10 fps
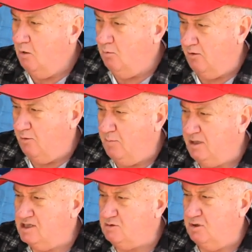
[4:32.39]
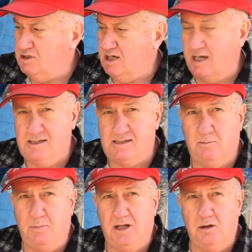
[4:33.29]
whether the bigger squid chases the
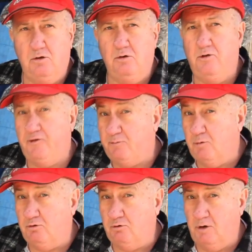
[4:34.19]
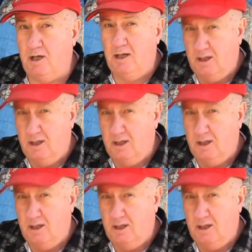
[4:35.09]
big lure or the small lure.